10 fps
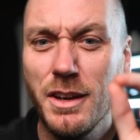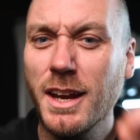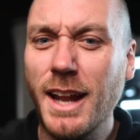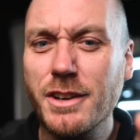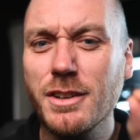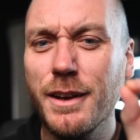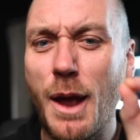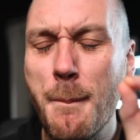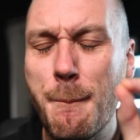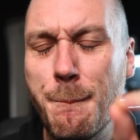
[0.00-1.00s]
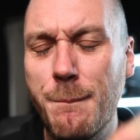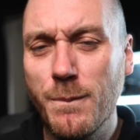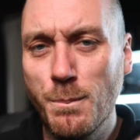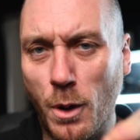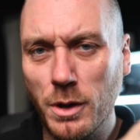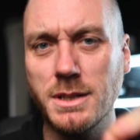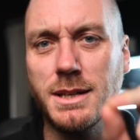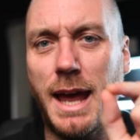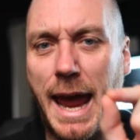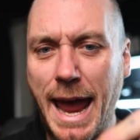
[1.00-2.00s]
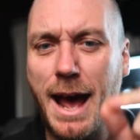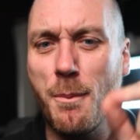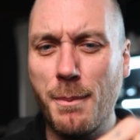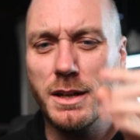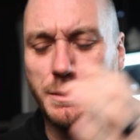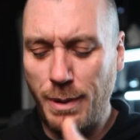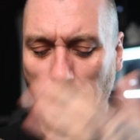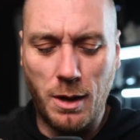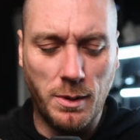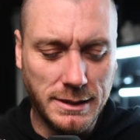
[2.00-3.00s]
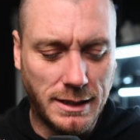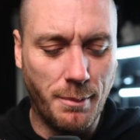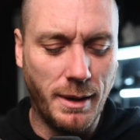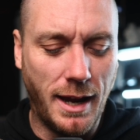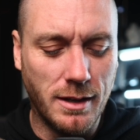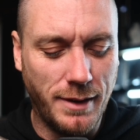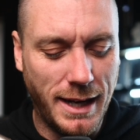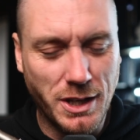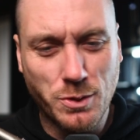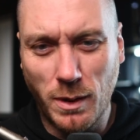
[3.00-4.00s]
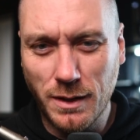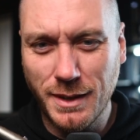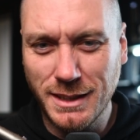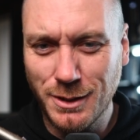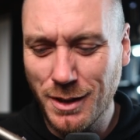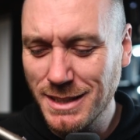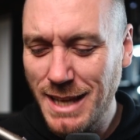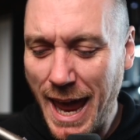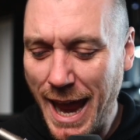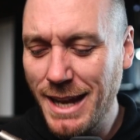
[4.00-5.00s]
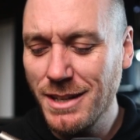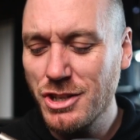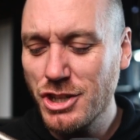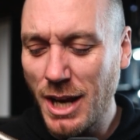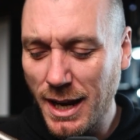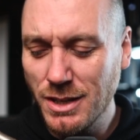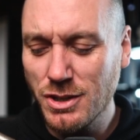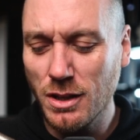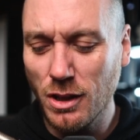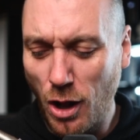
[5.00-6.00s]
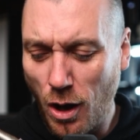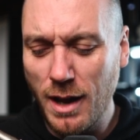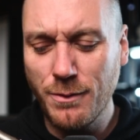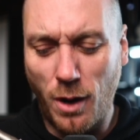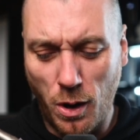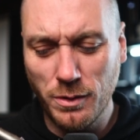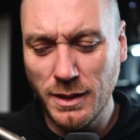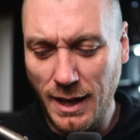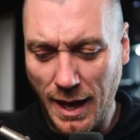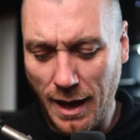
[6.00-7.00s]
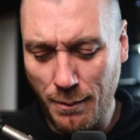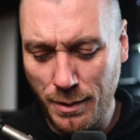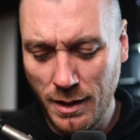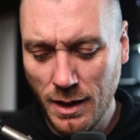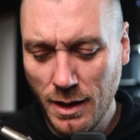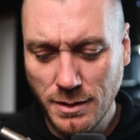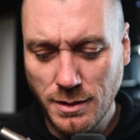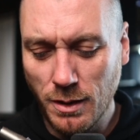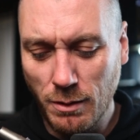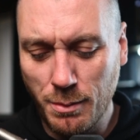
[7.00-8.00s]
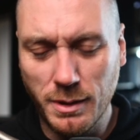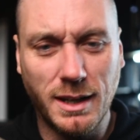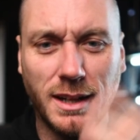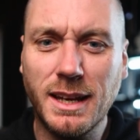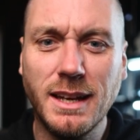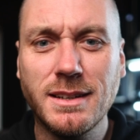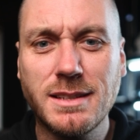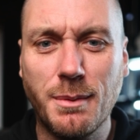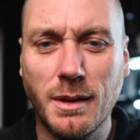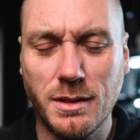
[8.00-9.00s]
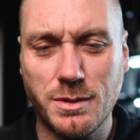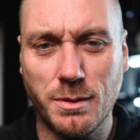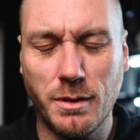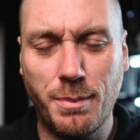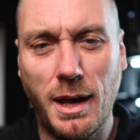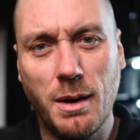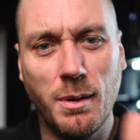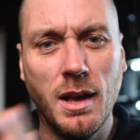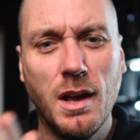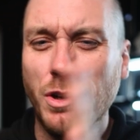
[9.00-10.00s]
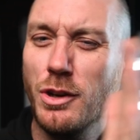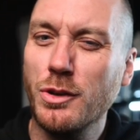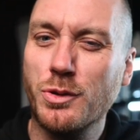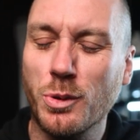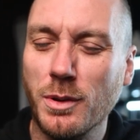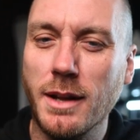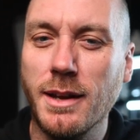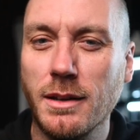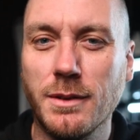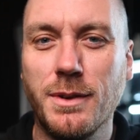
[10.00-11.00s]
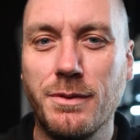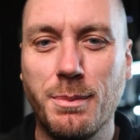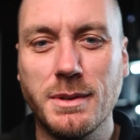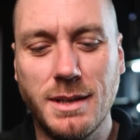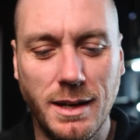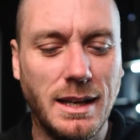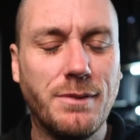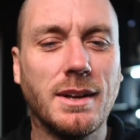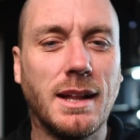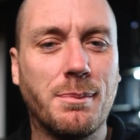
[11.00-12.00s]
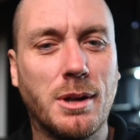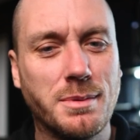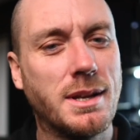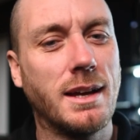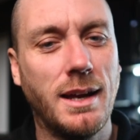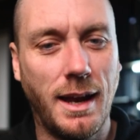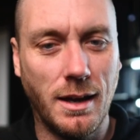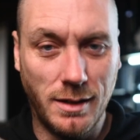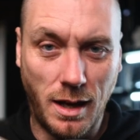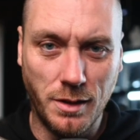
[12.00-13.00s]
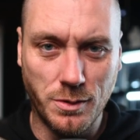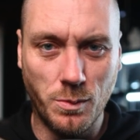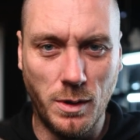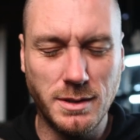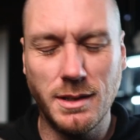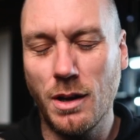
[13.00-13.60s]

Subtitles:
You can actually monitor how much power is coming out of each one of these sockets and change it live on the app. So you're able to click into something that's drawing power. You could draw that down to 50%. If your laptop's taking out 100 watts